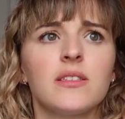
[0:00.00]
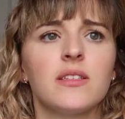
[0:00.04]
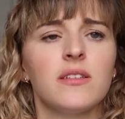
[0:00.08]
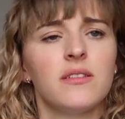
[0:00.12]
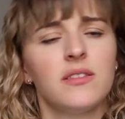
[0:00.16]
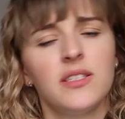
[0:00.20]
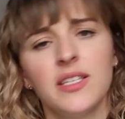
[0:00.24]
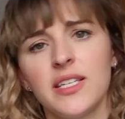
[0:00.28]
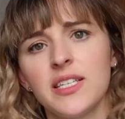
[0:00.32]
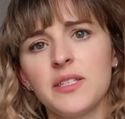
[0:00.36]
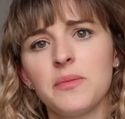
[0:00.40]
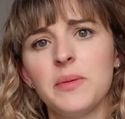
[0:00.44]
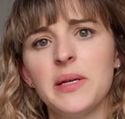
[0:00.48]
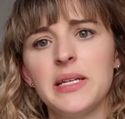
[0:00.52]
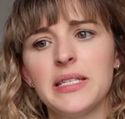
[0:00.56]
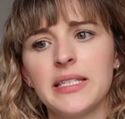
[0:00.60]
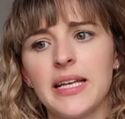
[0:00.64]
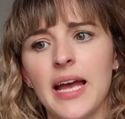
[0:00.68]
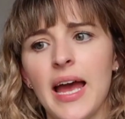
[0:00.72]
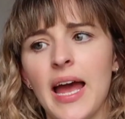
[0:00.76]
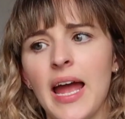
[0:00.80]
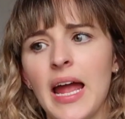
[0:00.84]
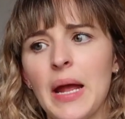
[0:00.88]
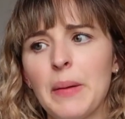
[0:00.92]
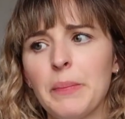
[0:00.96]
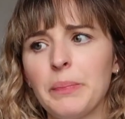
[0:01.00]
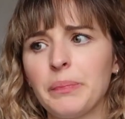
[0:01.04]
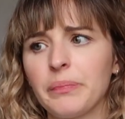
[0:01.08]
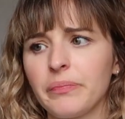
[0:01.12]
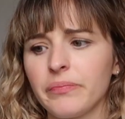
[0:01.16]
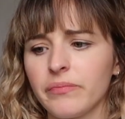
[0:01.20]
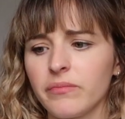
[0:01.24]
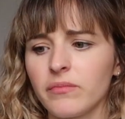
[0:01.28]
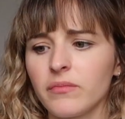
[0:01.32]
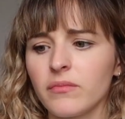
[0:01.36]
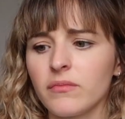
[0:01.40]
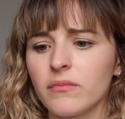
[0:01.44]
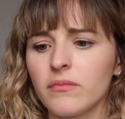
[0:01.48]
So 6 weeks came
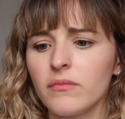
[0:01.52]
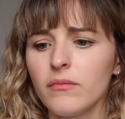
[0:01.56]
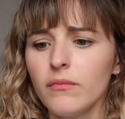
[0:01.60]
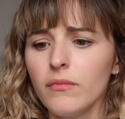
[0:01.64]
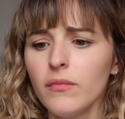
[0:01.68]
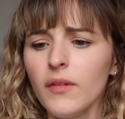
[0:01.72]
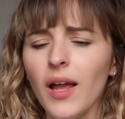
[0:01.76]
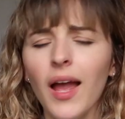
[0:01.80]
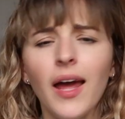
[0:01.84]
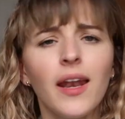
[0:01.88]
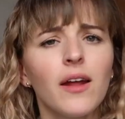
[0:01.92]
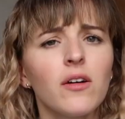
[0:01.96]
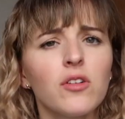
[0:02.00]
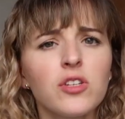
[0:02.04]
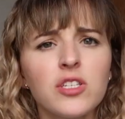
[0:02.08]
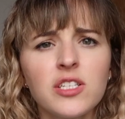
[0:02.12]
and I